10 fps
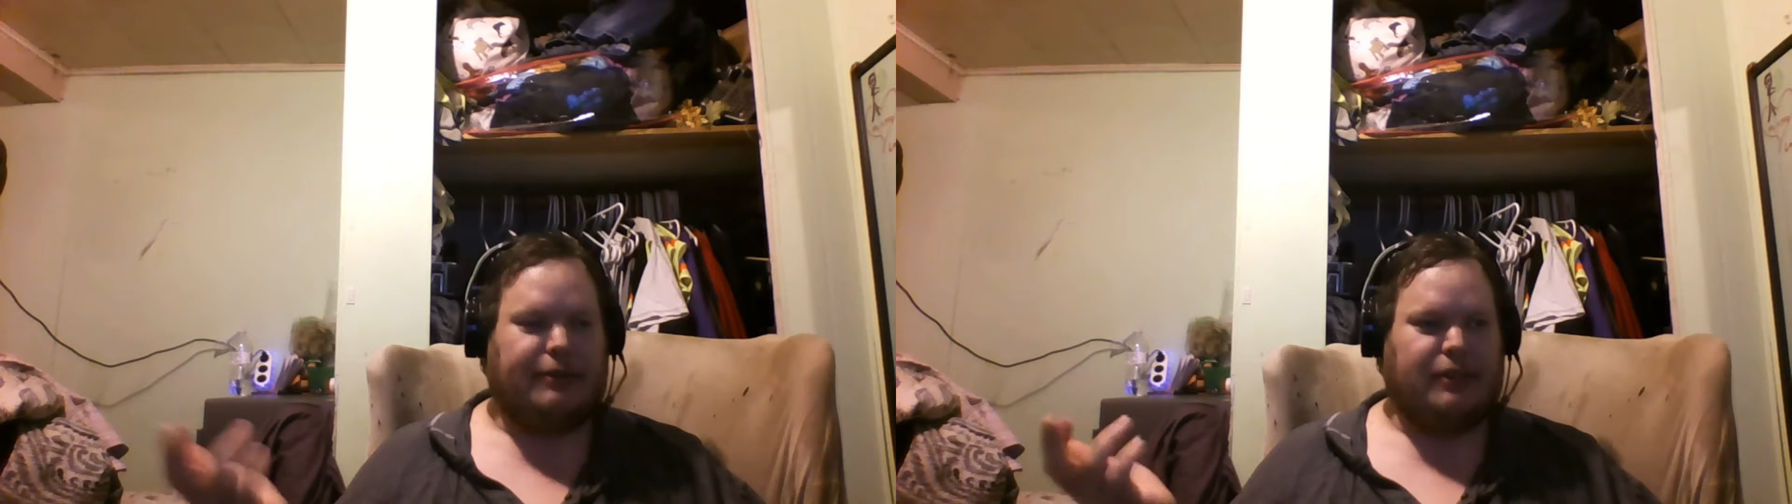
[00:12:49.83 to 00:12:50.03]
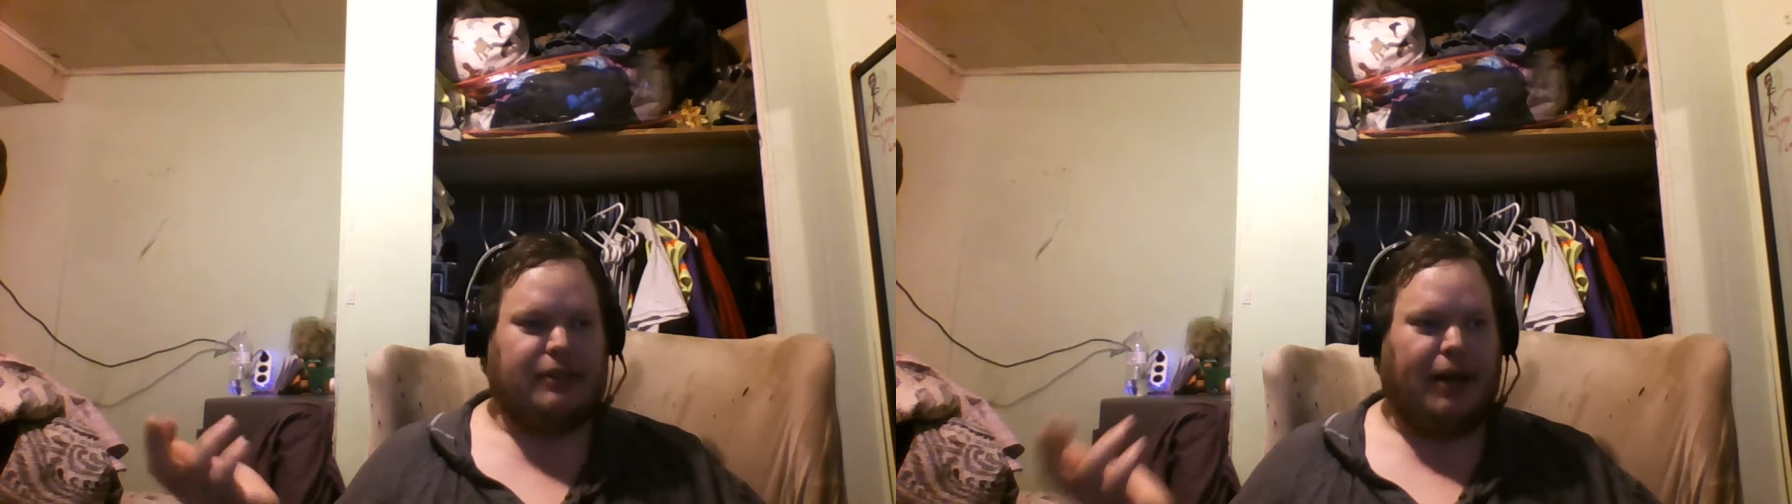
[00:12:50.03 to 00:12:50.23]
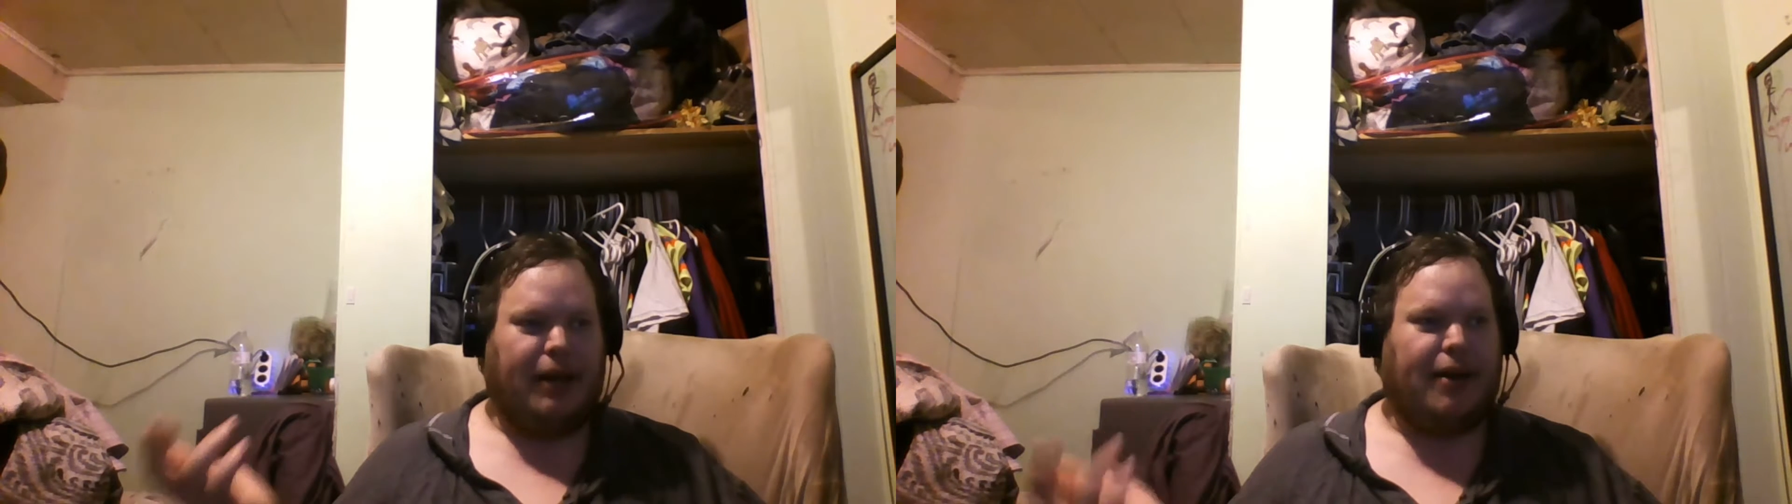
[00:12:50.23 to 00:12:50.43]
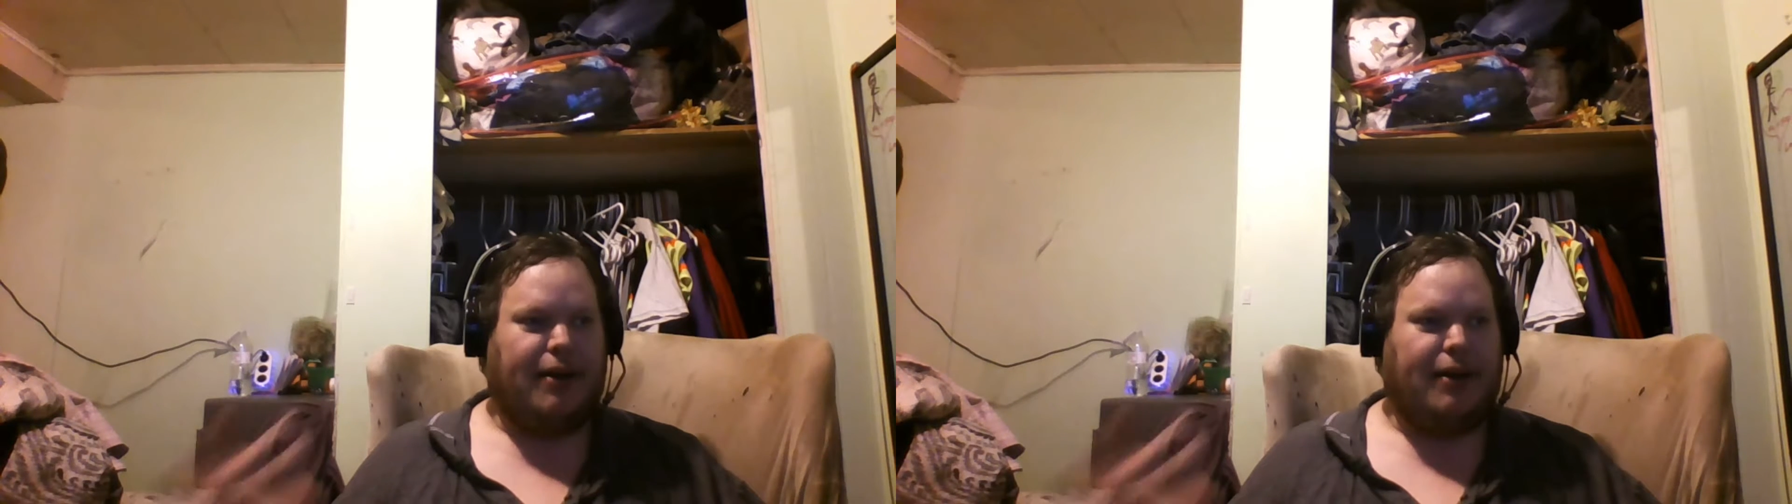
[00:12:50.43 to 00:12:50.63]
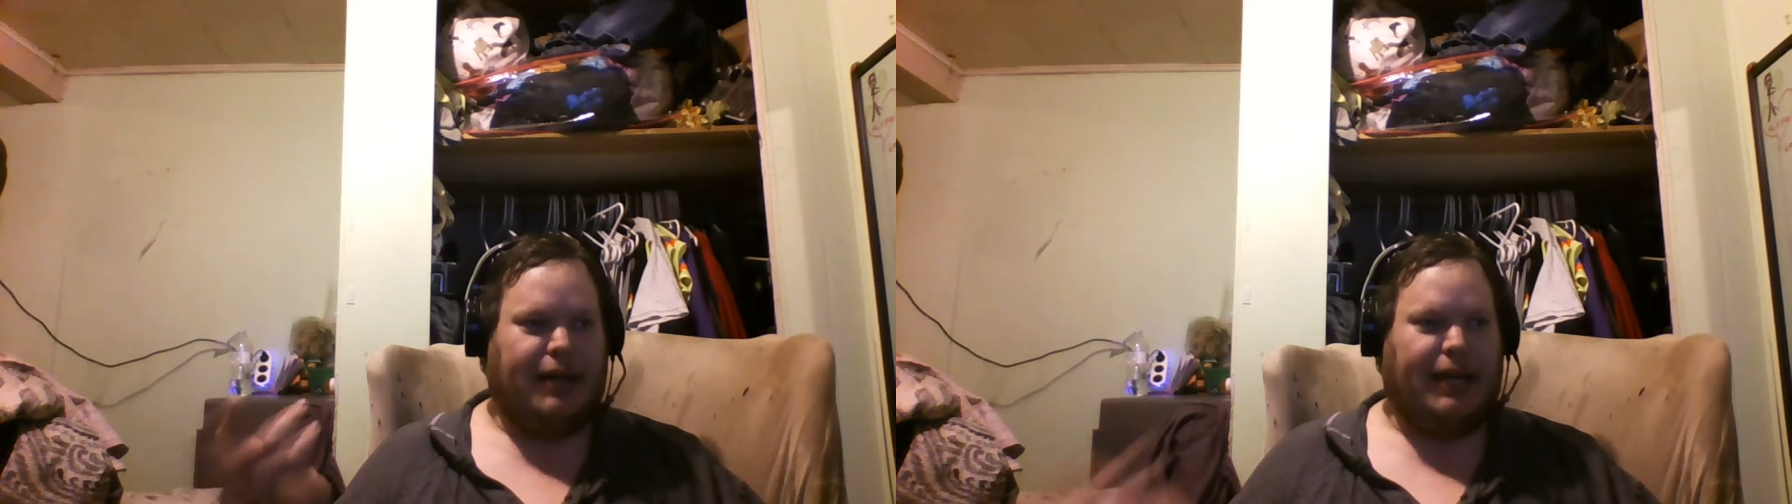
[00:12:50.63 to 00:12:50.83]
going to be
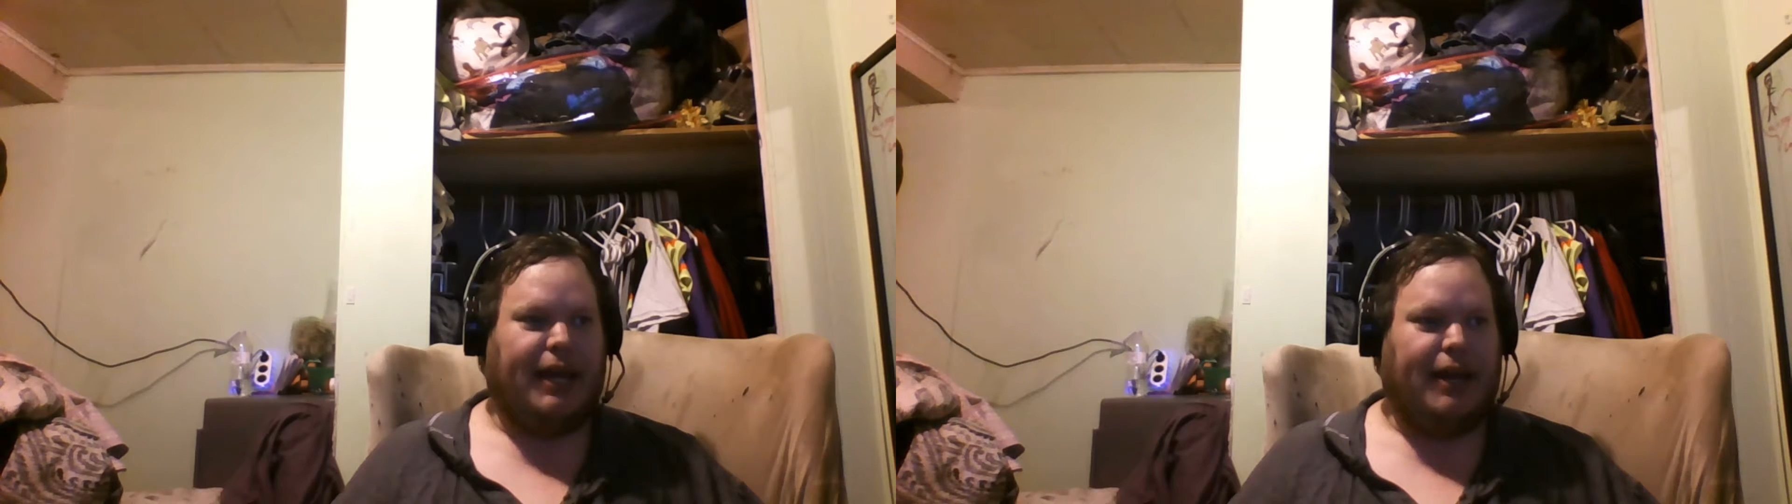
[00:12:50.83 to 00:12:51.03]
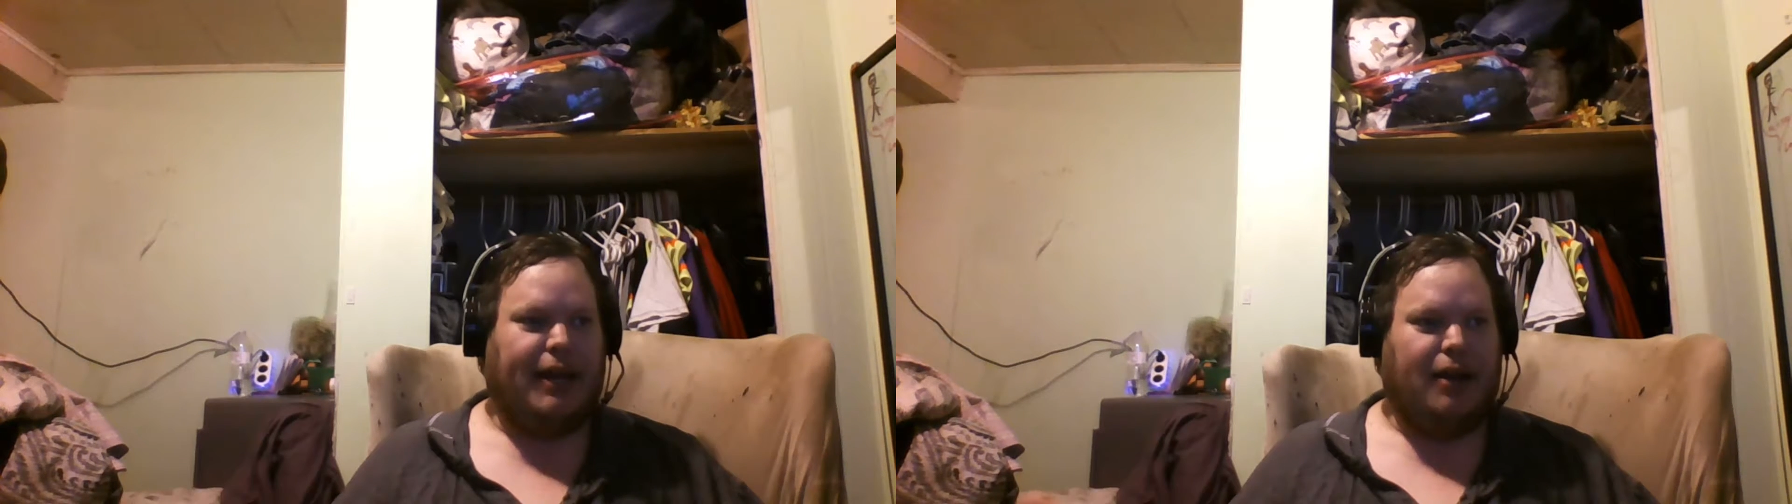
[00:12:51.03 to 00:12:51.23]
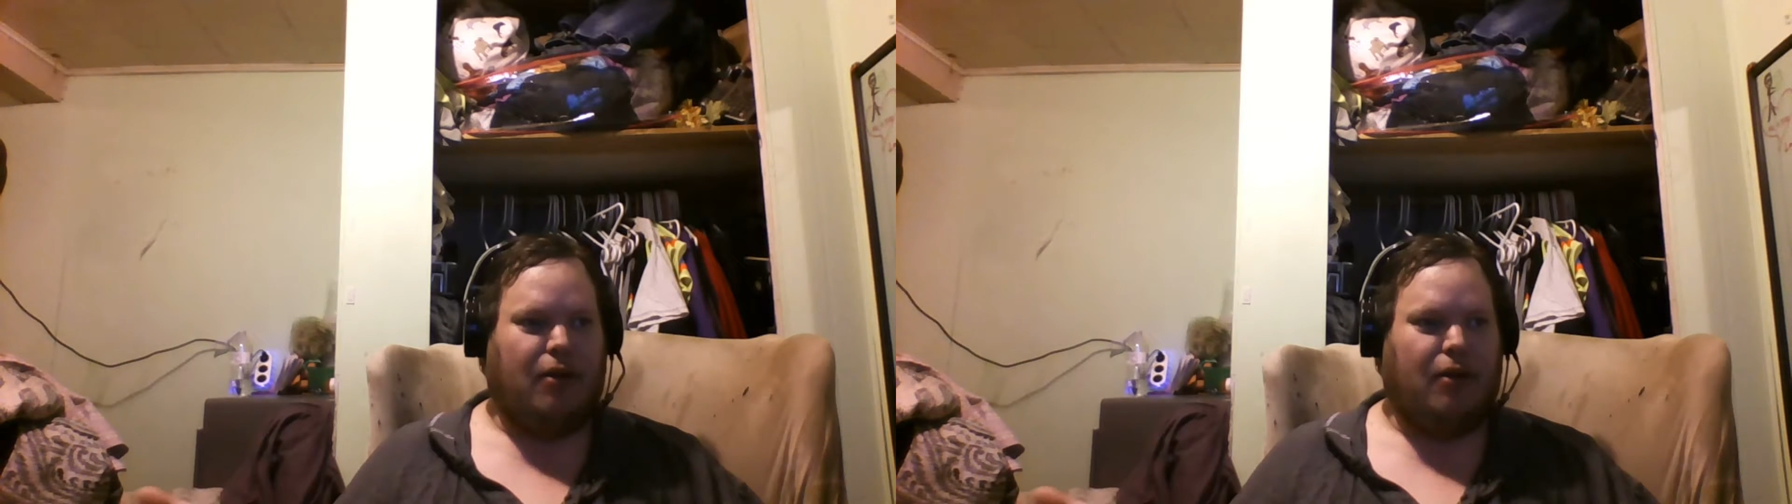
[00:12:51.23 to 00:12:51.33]
hard to get